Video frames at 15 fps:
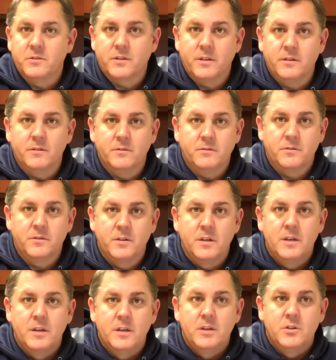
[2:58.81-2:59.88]
skills.
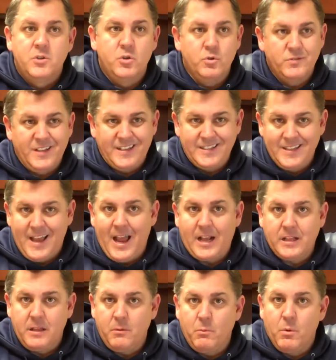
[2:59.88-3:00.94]
She knows
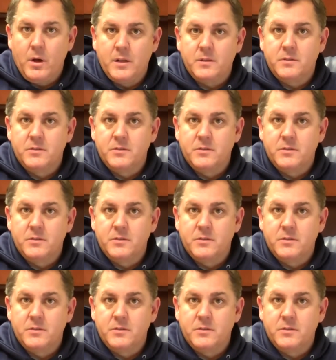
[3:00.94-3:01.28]
exactly what